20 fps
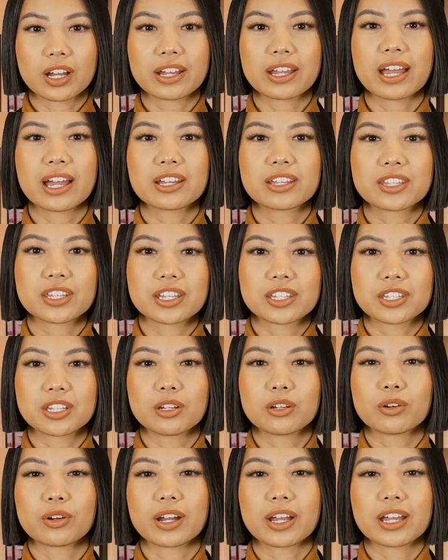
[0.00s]
on
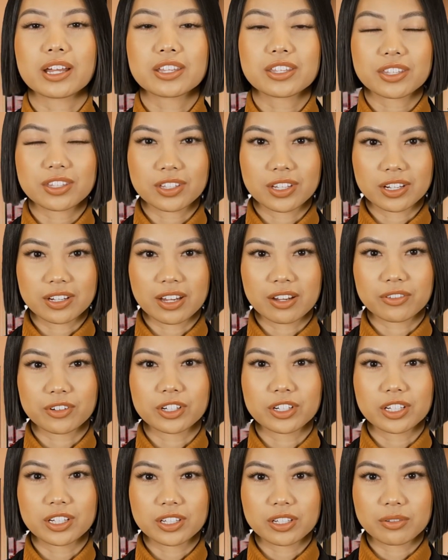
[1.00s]
accessing grants that
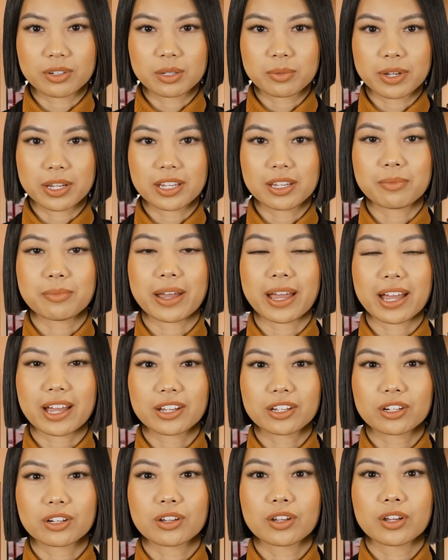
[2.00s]
never need to be paid
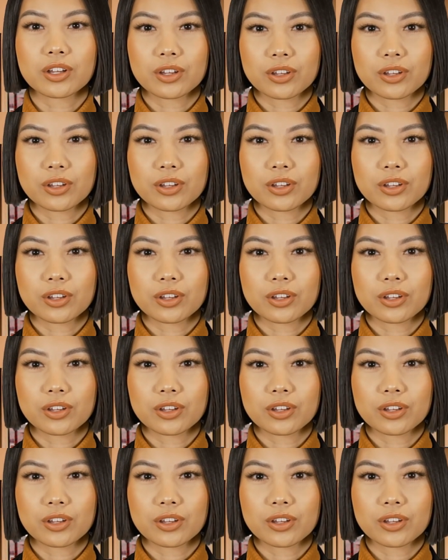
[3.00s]
back.